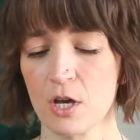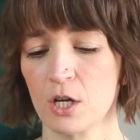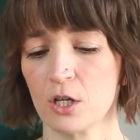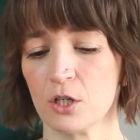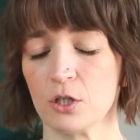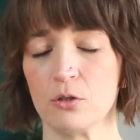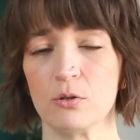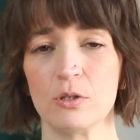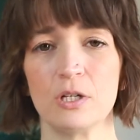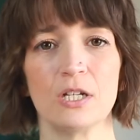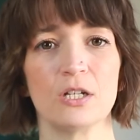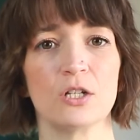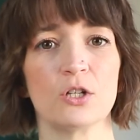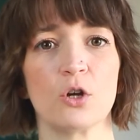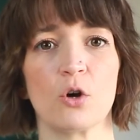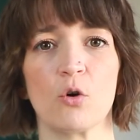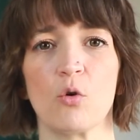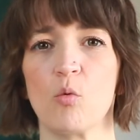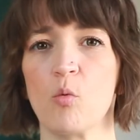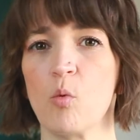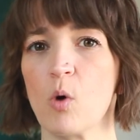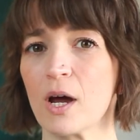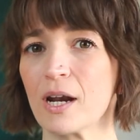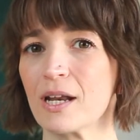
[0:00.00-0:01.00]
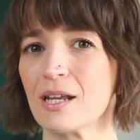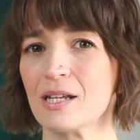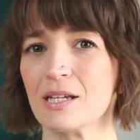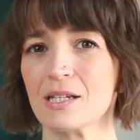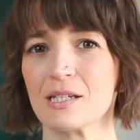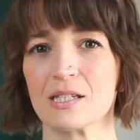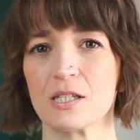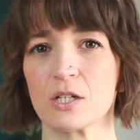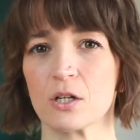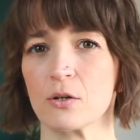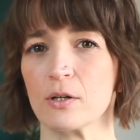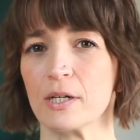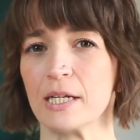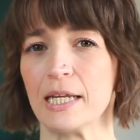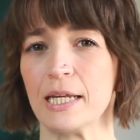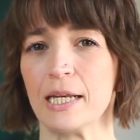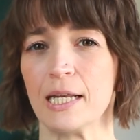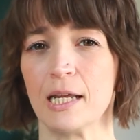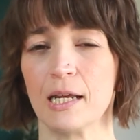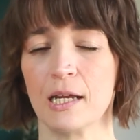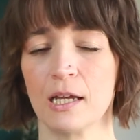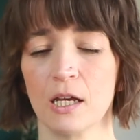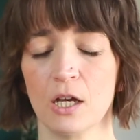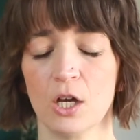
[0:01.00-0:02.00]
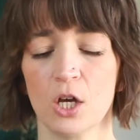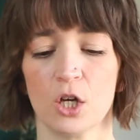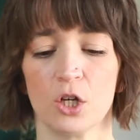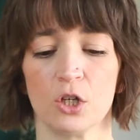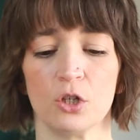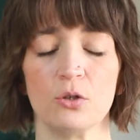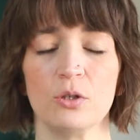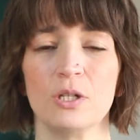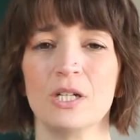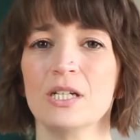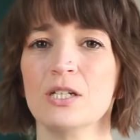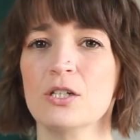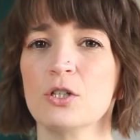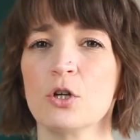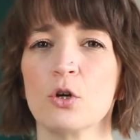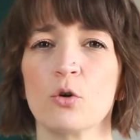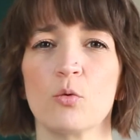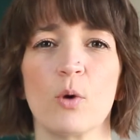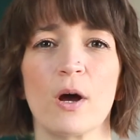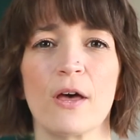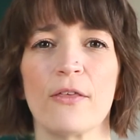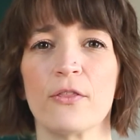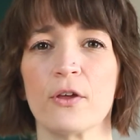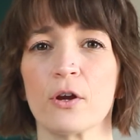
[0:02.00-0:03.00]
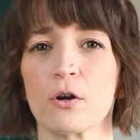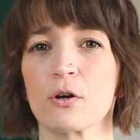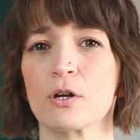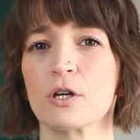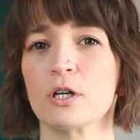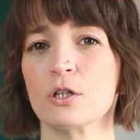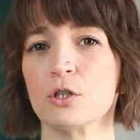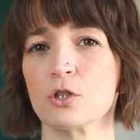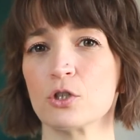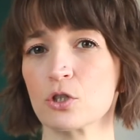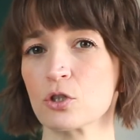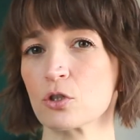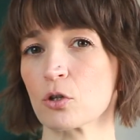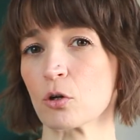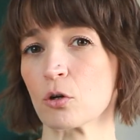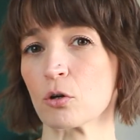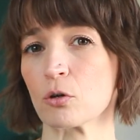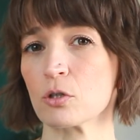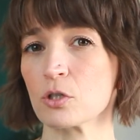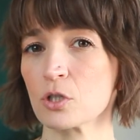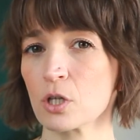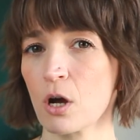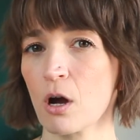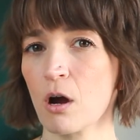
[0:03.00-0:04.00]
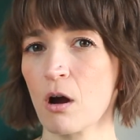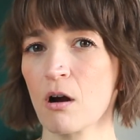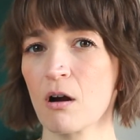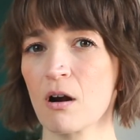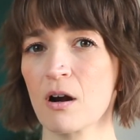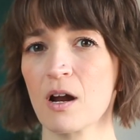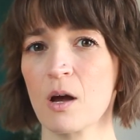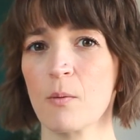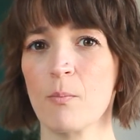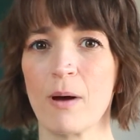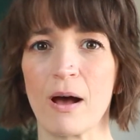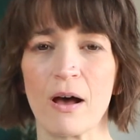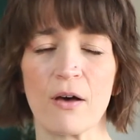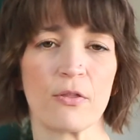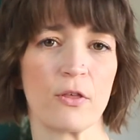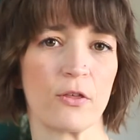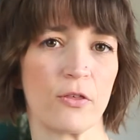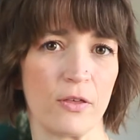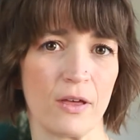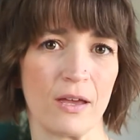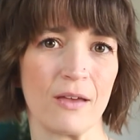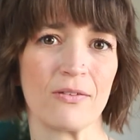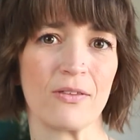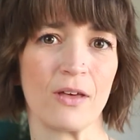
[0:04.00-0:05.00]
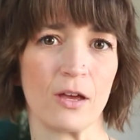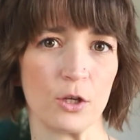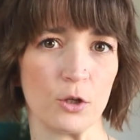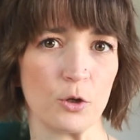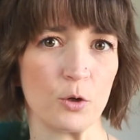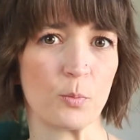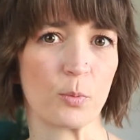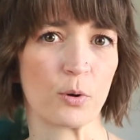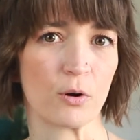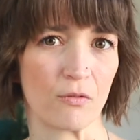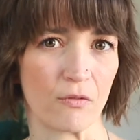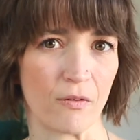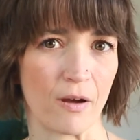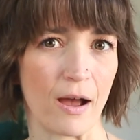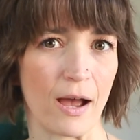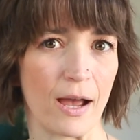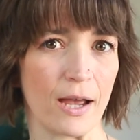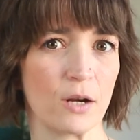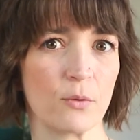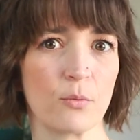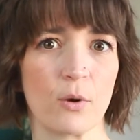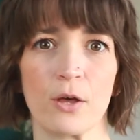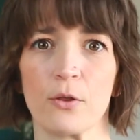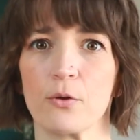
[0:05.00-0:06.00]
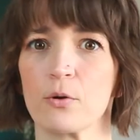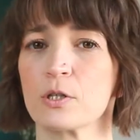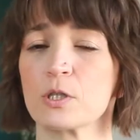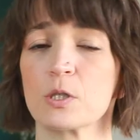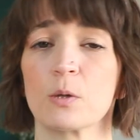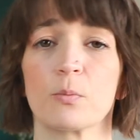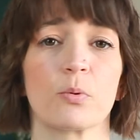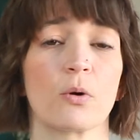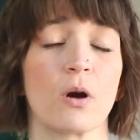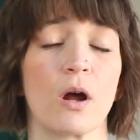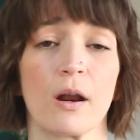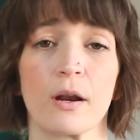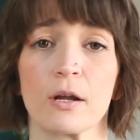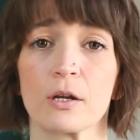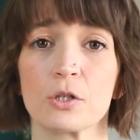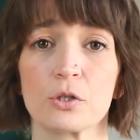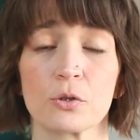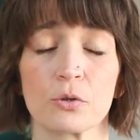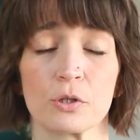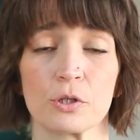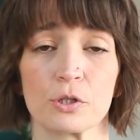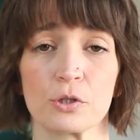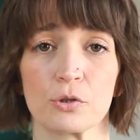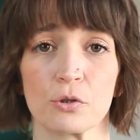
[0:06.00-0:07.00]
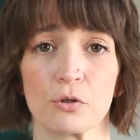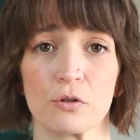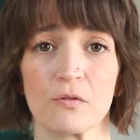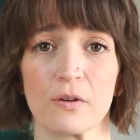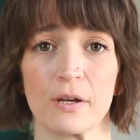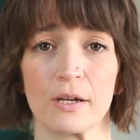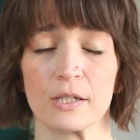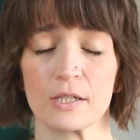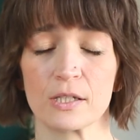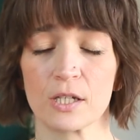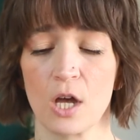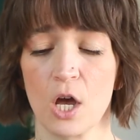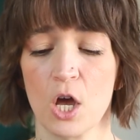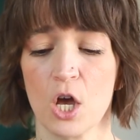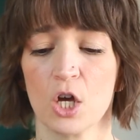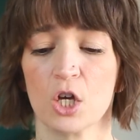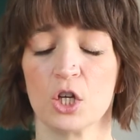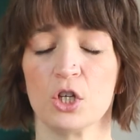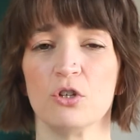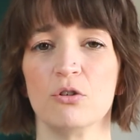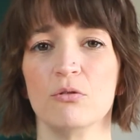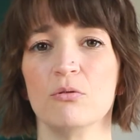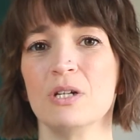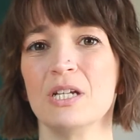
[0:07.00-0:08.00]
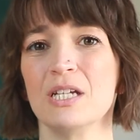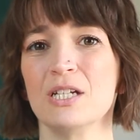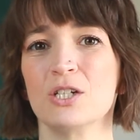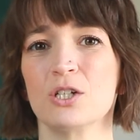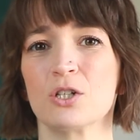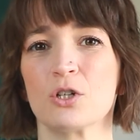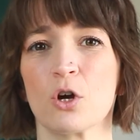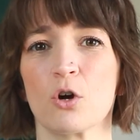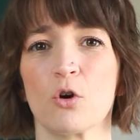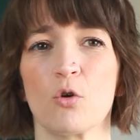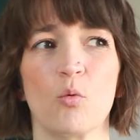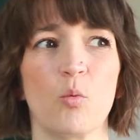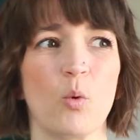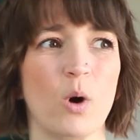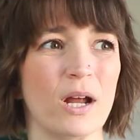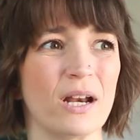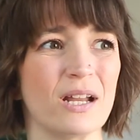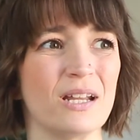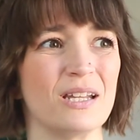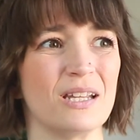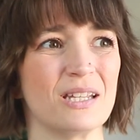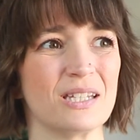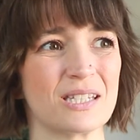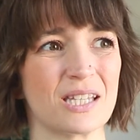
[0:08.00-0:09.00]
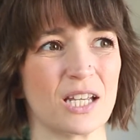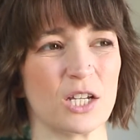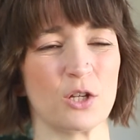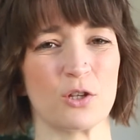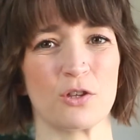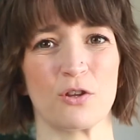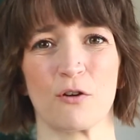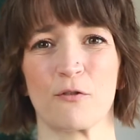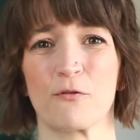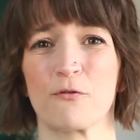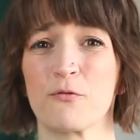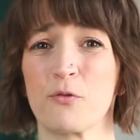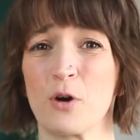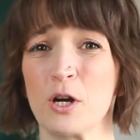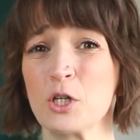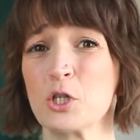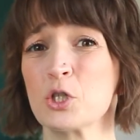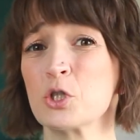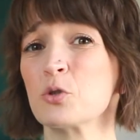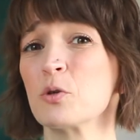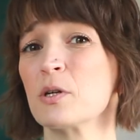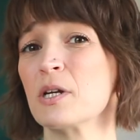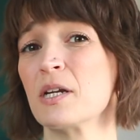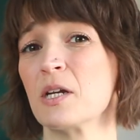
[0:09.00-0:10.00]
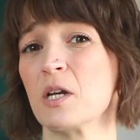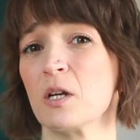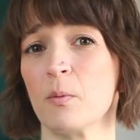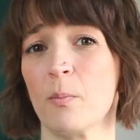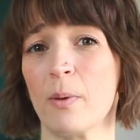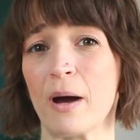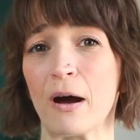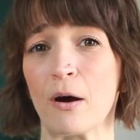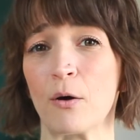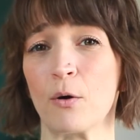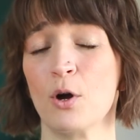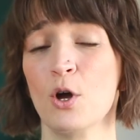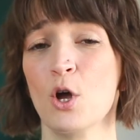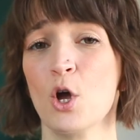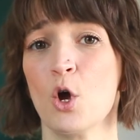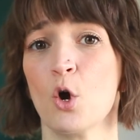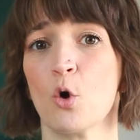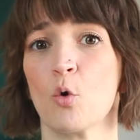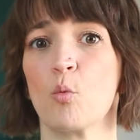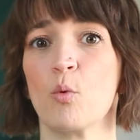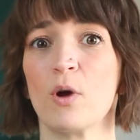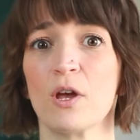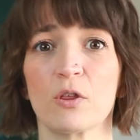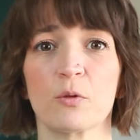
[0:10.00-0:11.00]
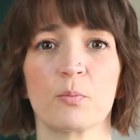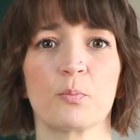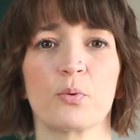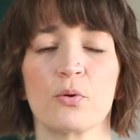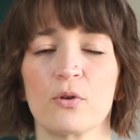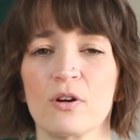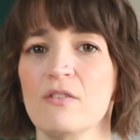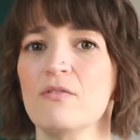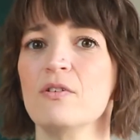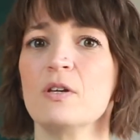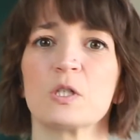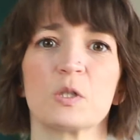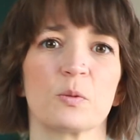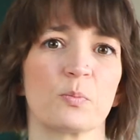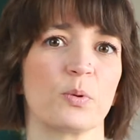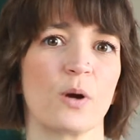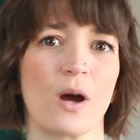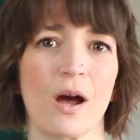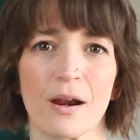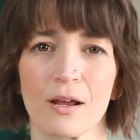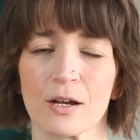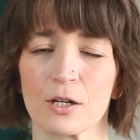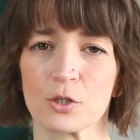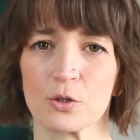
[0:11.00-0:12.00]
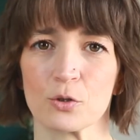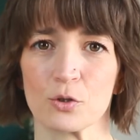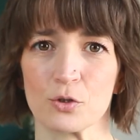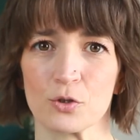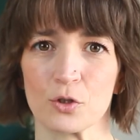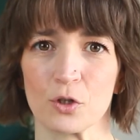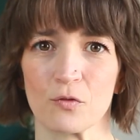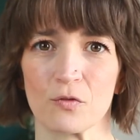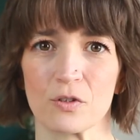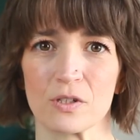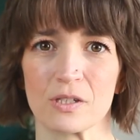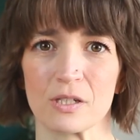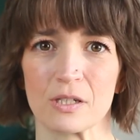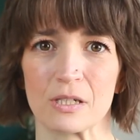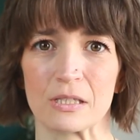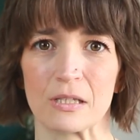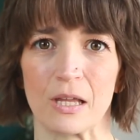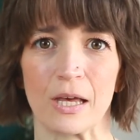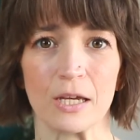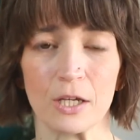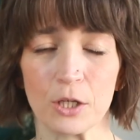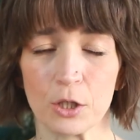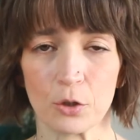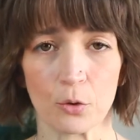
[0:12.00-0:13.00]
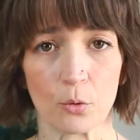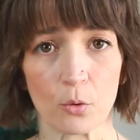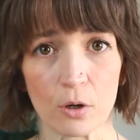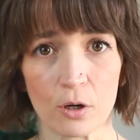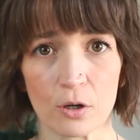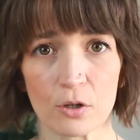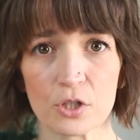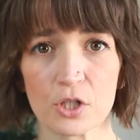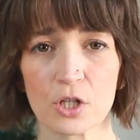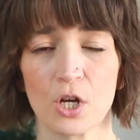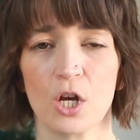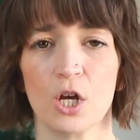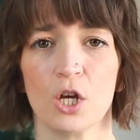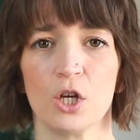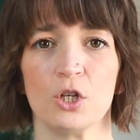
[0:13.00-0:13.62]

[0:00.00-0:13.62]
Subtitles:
You need to know what it is they're needing. You need to know what their concerns are about the thing that you provide, whether it's a product or a service. You need to know what it is that they're frustrated about with previous products or services like yours.